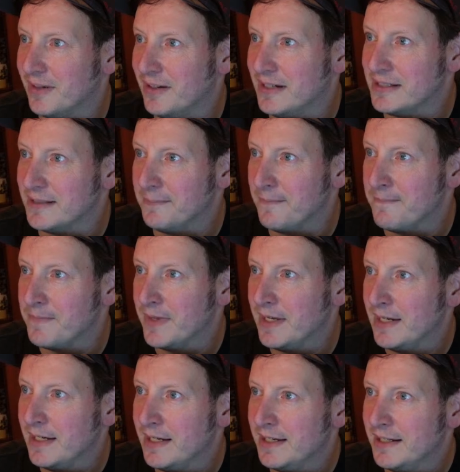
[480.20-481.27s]
awesome.
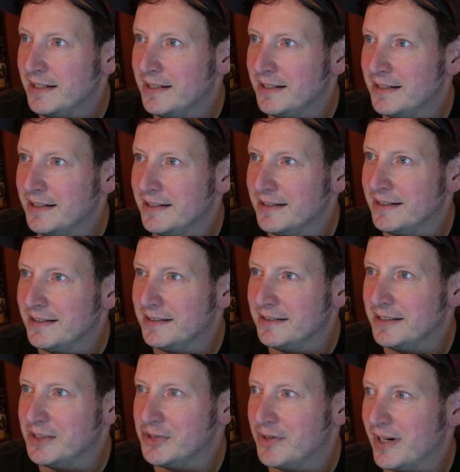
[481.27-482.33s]

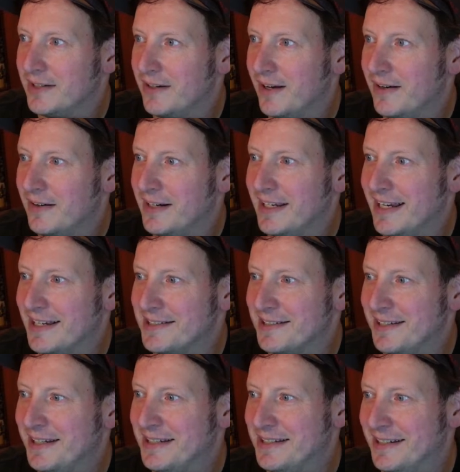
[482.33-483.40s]
Did Shrek not on it?
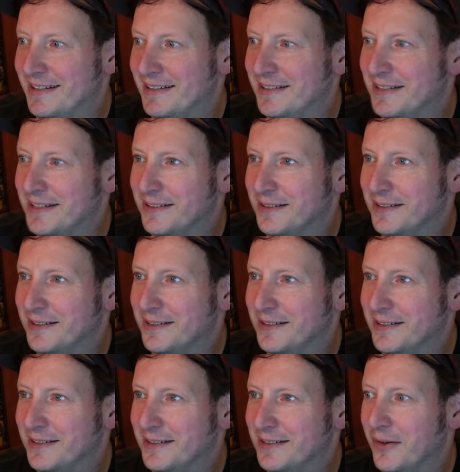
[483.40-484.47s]
Yes, he did. You know
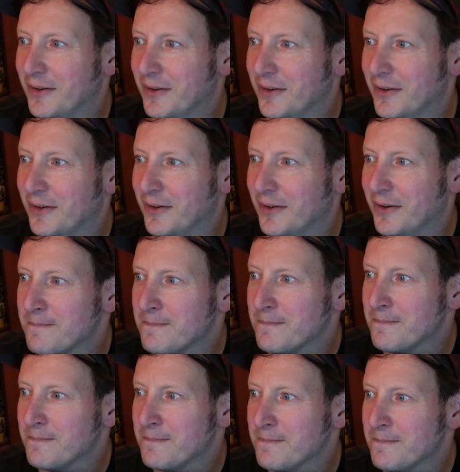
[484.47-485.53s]
how it goes.
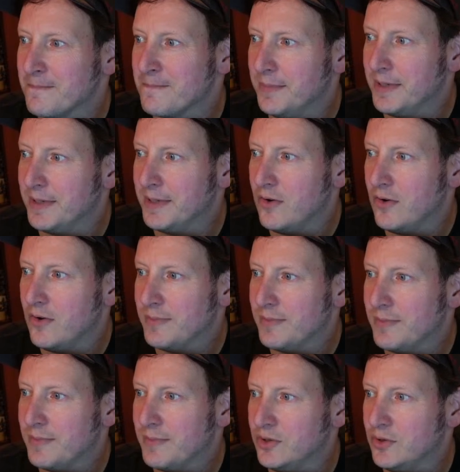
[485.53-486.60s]
So let me go back
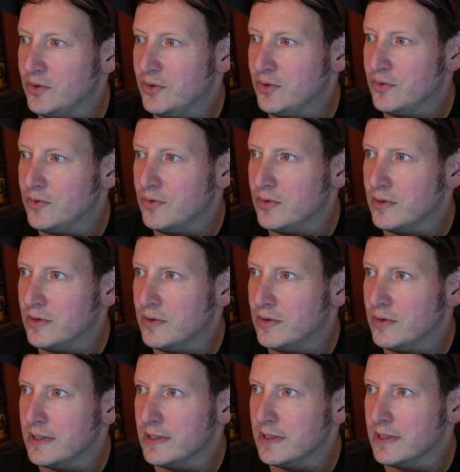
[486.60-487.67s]
to
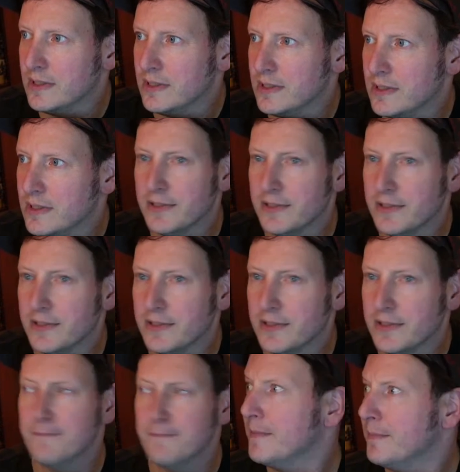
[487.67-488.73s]
that camera. Is that right?
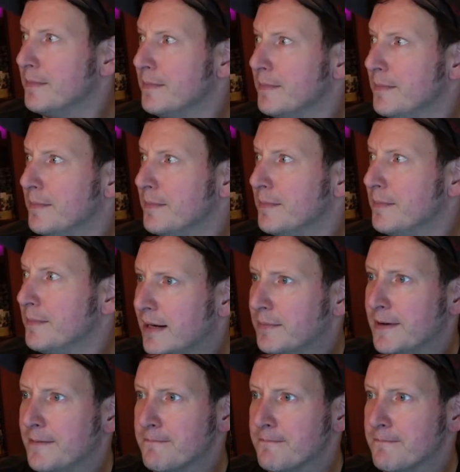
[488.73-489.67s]
Am I on the right camera?